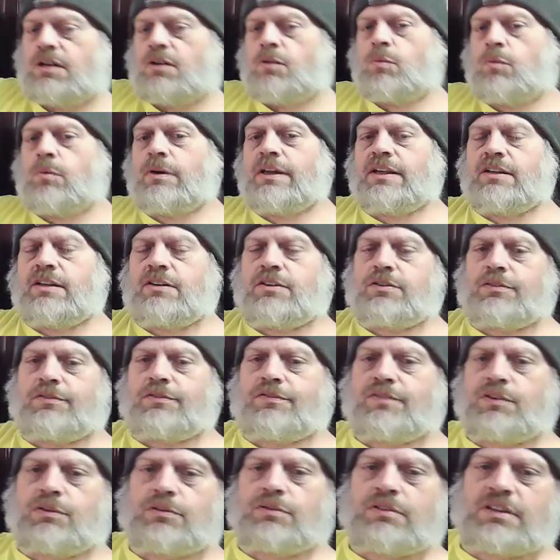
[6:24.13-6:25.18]
way to
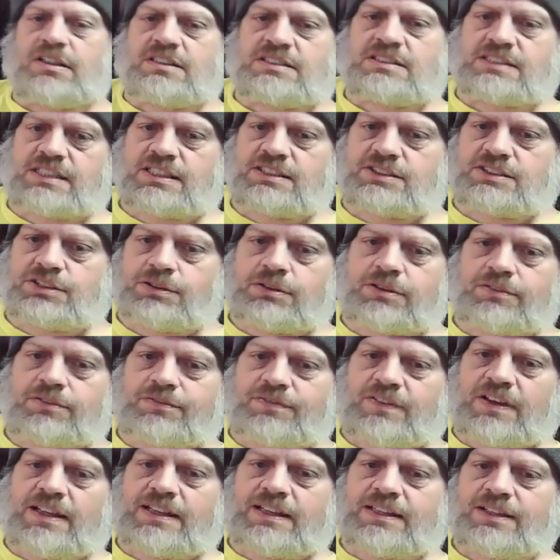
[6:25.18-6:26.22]
view these things. You can
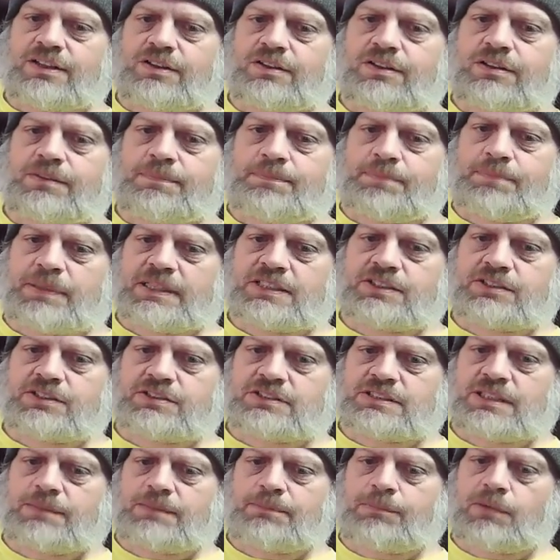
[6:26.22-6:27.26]
find good pictures
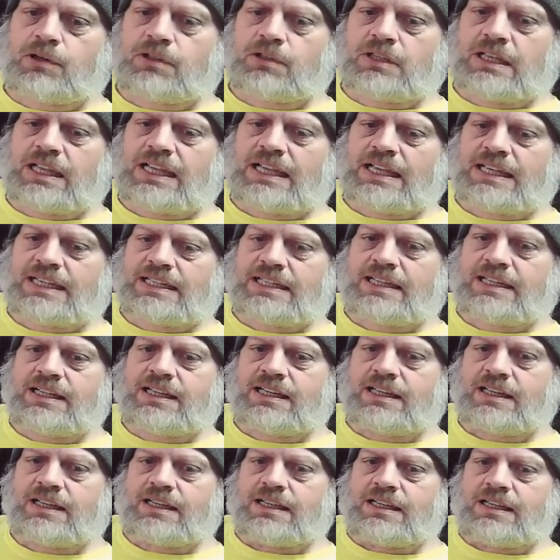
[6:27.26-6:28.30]
of them online.
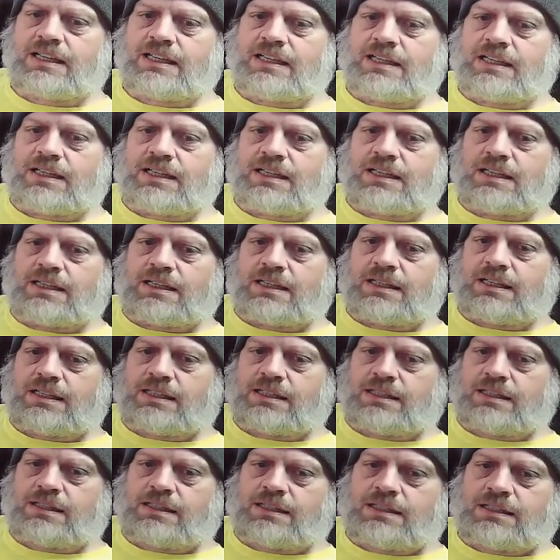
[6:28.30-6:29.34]

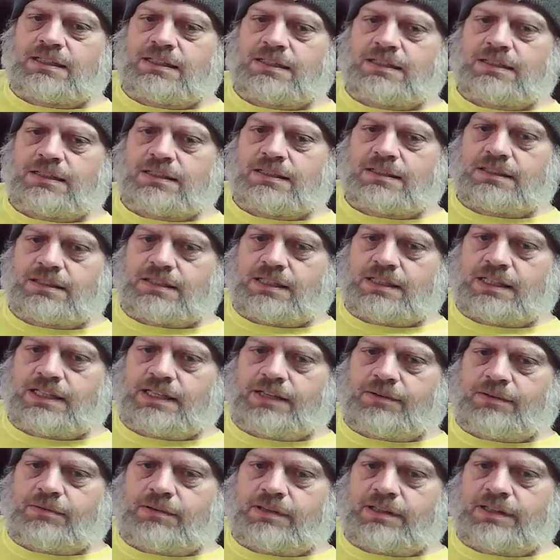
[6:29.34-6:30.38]
And uh,
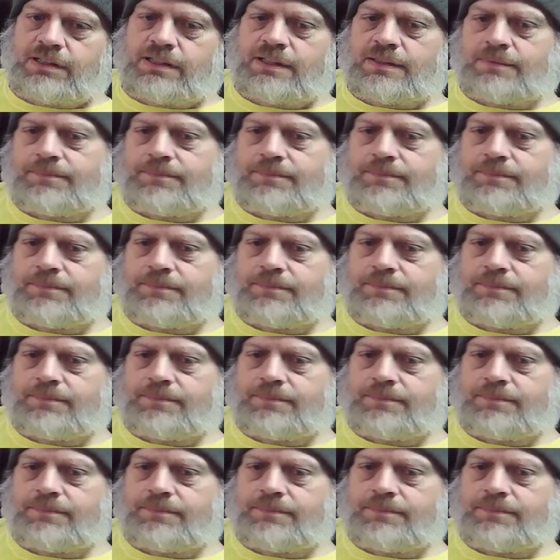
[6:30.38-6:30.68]
anyway,